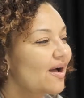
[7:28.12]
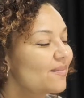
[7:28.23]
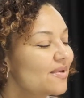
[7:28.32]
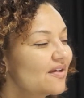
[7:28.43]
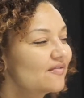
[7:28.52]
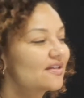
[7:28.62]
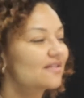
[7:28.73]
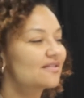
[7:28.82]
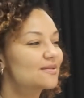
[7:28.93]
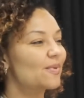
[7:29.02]
I'm gifted
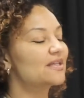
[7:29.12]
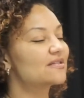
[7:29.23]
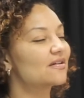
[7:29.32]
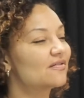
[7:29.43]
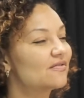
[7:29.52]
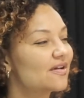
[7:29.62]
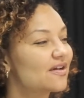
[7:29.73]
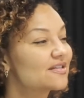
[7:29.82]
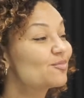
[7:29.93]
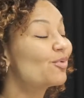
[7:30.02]
in the space of
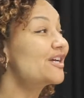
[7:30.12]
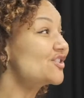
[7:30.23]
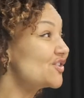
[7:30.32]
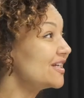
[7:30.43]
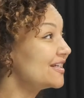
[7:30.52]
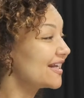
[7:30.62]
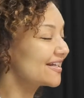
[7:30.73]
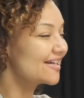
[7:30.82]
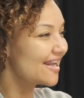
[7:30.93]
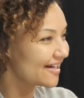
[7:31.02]
expression
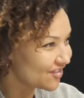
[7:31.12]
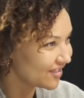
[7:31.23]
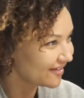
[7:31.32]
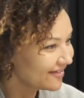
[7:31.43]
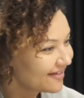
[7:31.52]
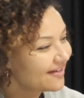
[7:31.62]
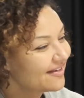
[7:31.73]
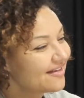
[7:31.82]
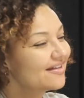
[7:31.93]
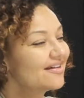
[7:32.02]
and connection
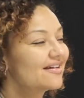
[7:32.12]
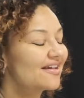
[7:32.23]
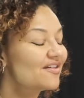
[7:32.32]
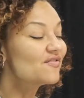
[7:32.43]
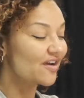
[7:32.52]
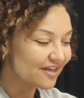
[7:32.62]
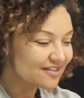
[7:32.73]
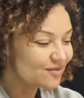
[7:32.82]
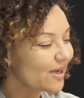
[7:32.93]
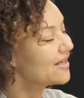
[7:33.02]
in various